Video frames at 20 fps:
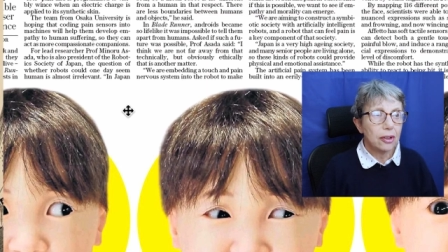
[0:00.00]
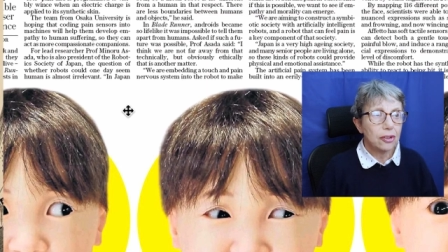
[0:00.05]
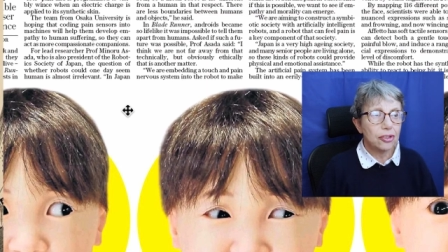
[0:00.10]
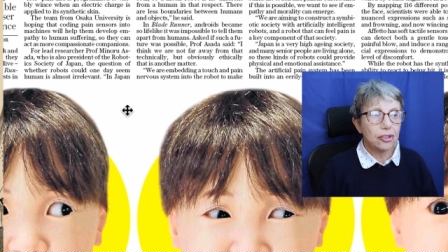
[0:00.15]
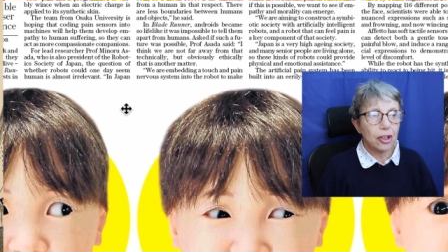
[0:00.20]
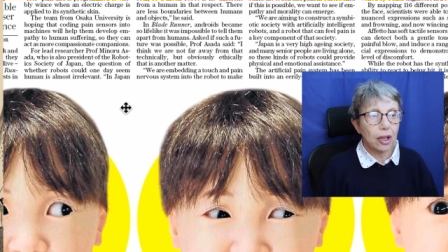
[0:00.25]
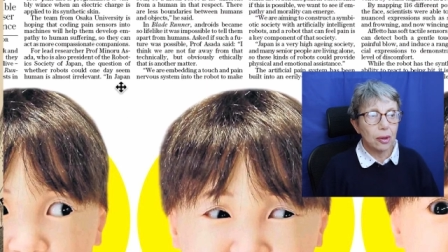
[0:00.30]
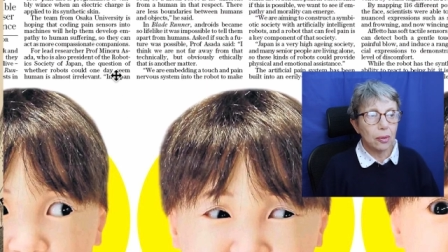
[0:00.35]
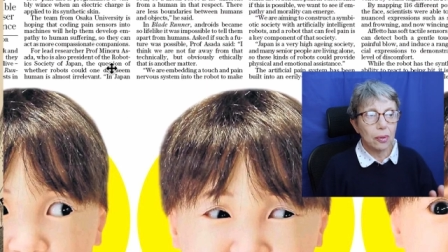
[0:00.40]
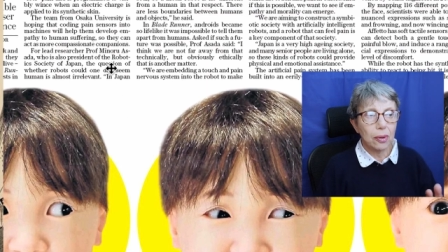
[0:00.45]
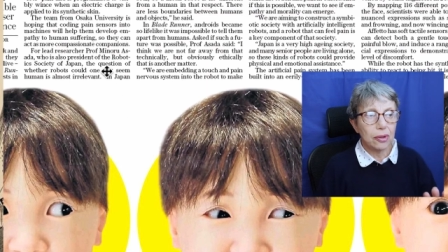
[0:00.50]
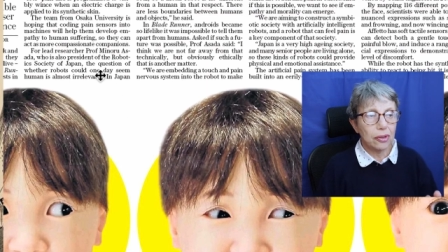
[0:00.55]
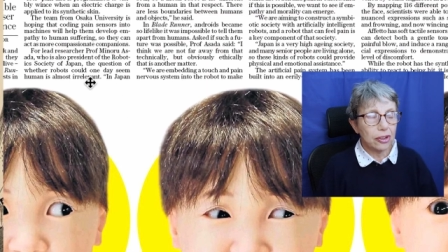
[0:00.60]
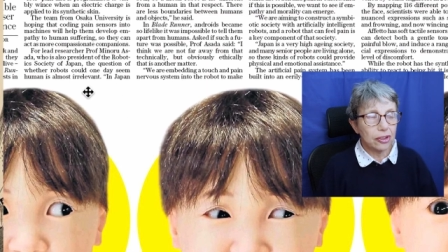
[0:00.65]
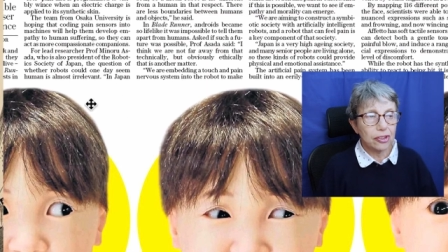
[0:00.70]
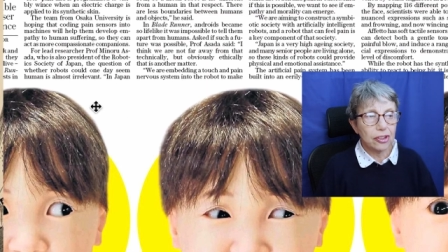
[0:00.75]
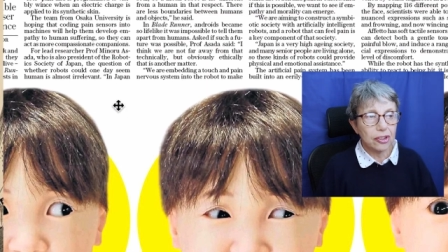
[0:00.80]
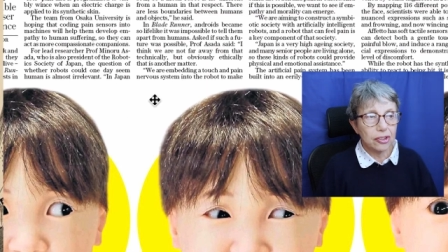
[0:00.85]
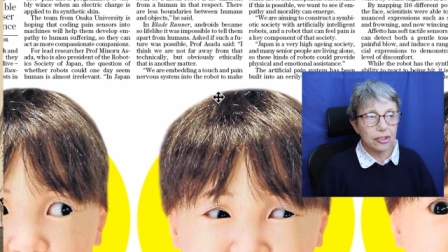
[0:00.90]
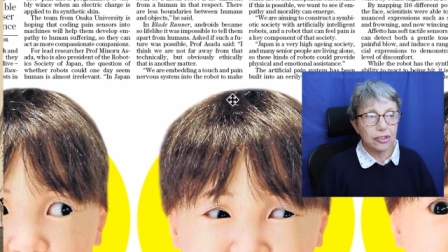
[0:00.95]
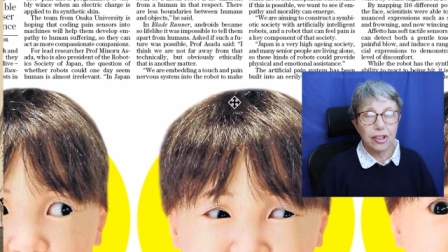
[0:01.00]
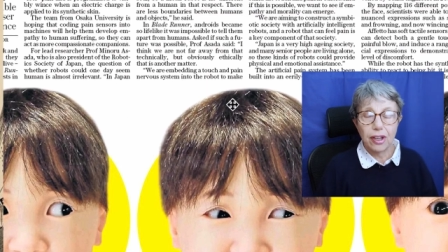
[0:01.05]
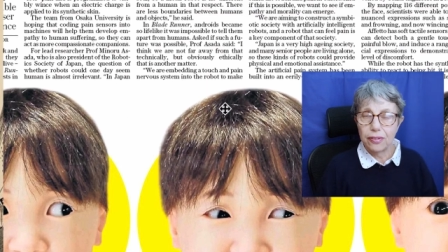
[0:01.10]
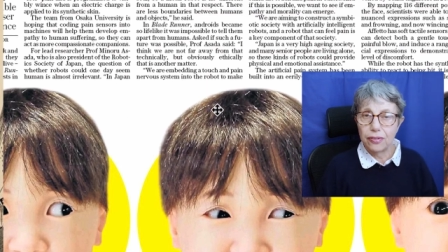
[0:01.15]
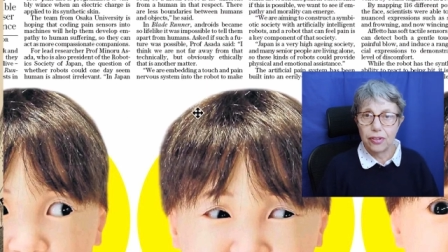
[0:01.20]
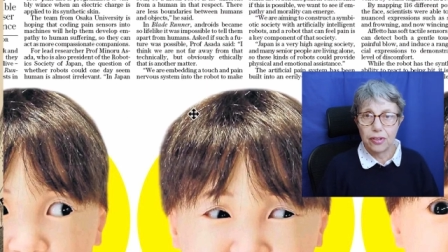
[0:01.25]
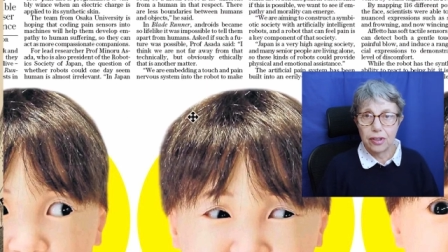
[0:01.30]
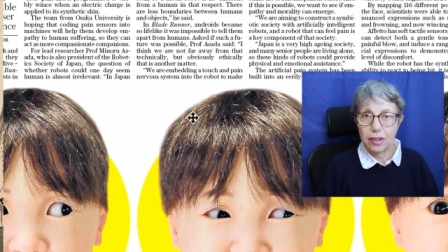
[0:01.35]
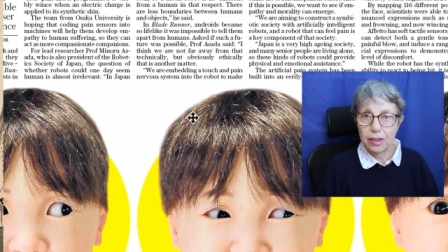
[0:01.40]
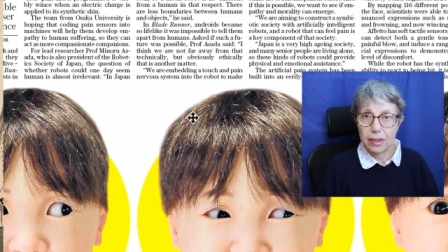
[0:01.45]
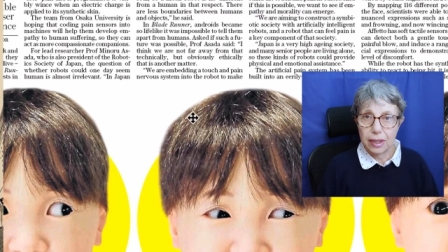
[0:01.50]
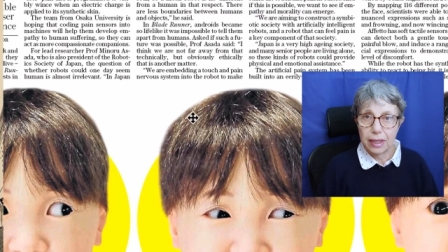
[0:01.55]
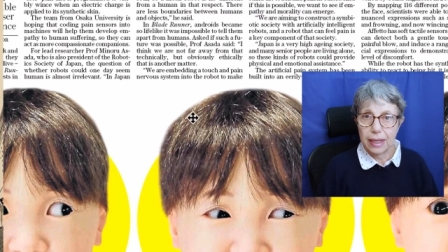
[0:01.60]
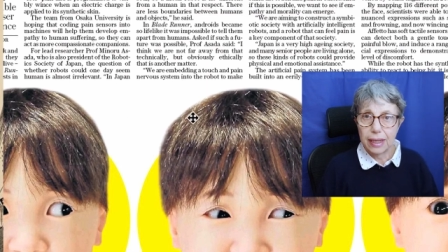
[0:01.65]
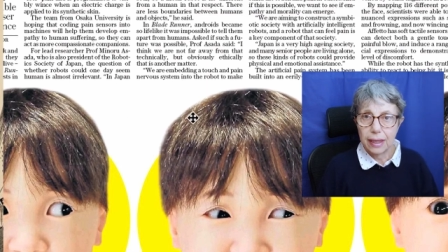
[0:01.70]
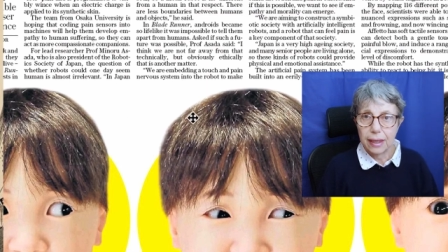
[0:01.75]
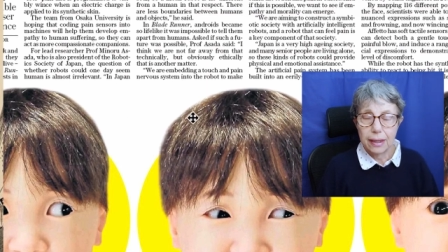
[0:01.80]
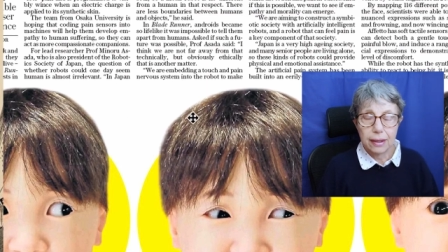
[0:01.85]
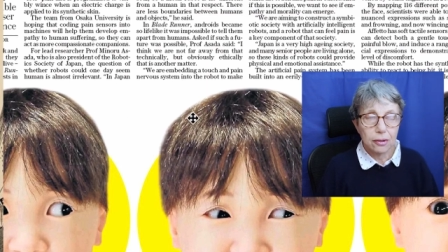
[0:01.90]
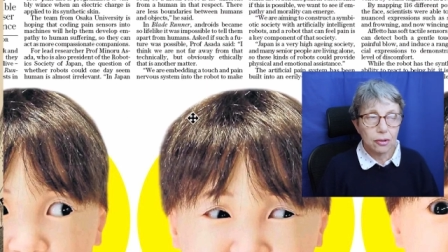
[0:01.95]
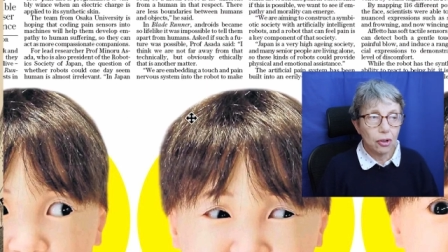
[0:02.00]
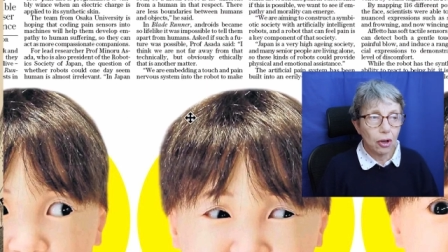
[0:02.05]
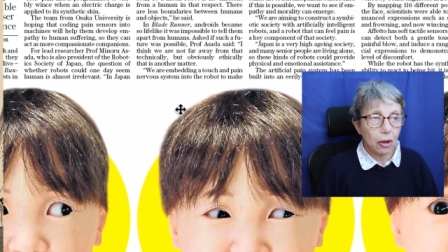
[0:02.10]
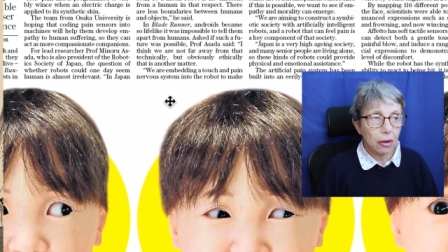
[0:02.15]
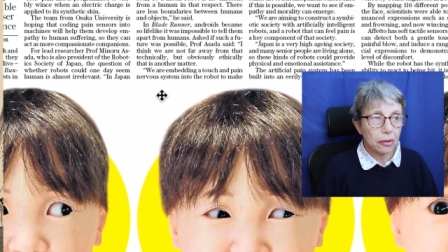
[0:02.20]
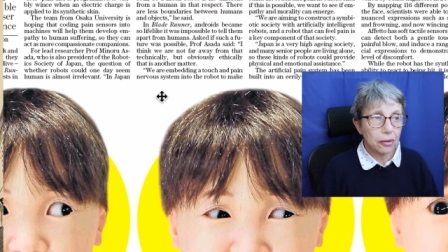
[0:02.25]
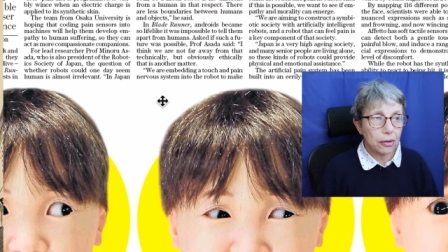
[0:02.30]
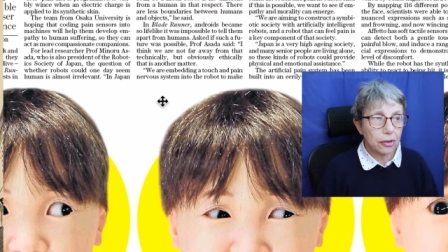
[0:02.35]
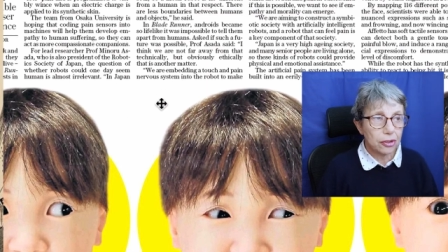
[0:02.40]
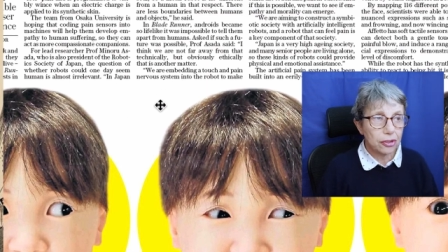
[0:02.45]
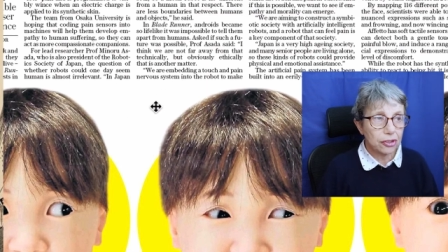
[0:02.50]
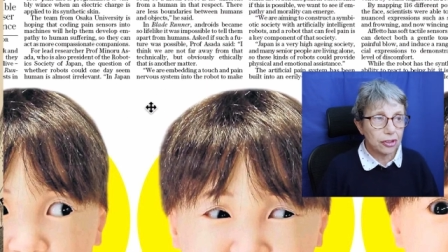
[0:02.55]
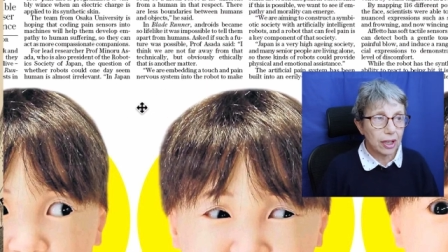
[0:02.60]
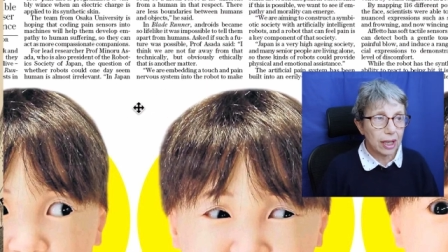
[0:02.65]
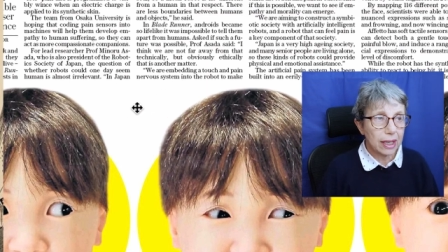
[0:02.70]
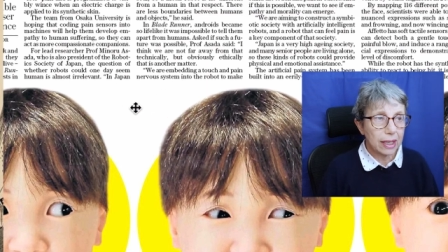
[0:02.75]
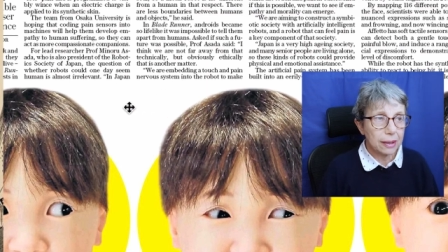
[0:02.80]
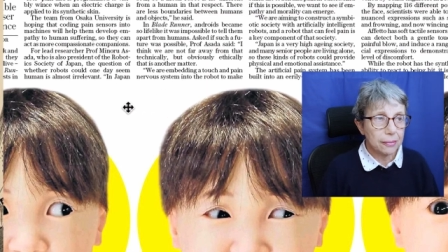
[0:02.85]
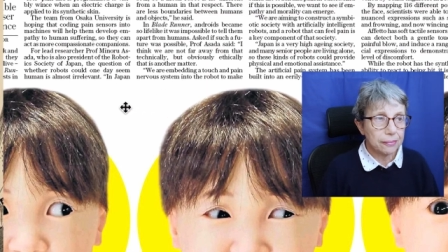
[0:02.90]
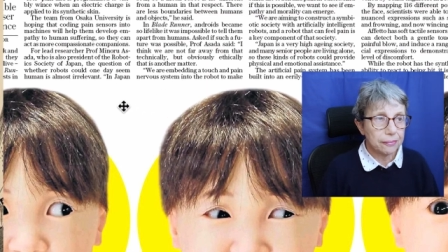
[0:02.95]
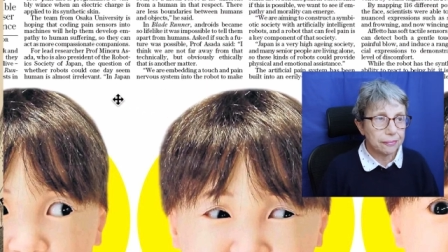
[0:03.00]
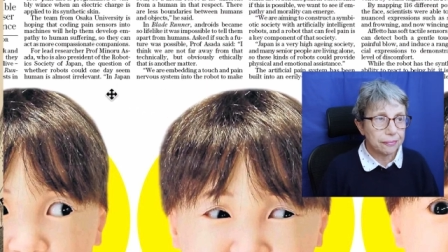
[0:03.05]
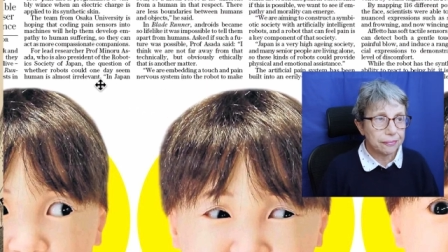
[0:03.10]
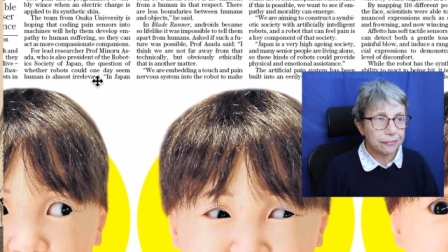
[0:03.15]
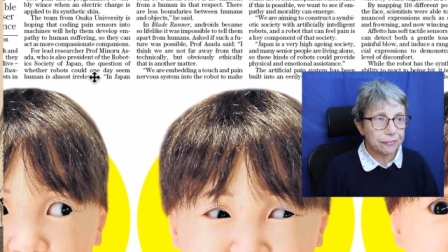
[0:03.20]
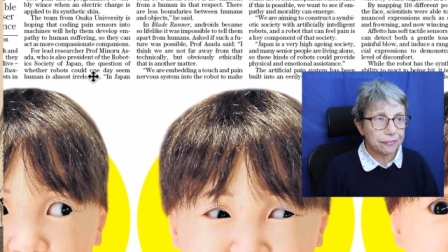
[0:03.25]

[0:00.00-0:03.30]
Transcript: So this is definitely not the same.